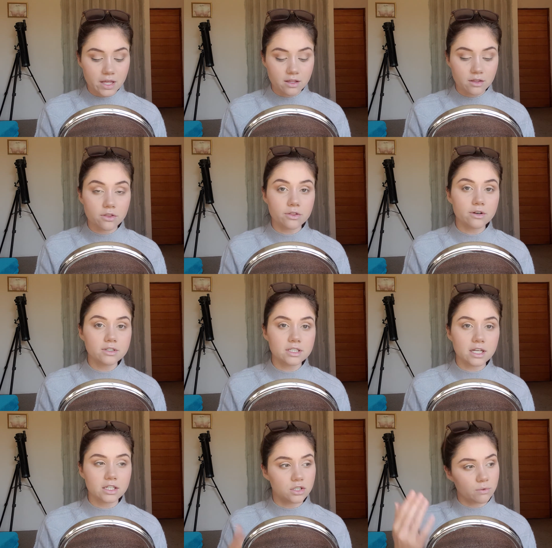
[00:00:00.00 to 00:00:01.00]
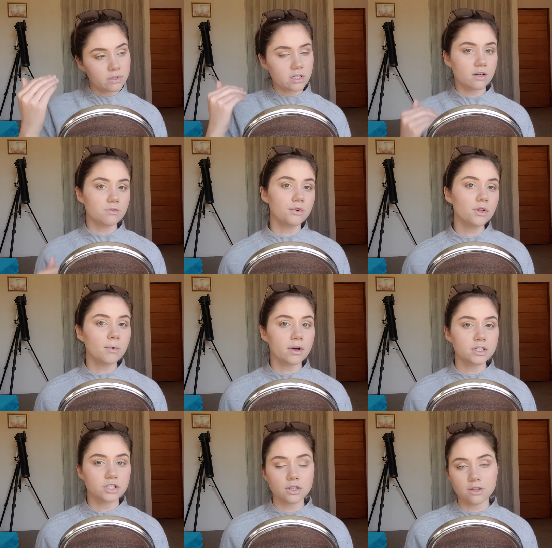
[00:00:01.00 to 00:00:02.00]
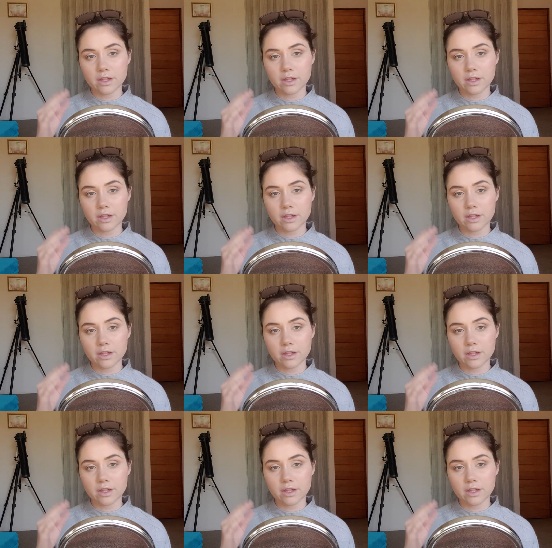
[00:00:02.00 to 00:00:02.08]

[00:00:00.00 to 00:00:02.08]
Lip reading: then the third station was like a full body shot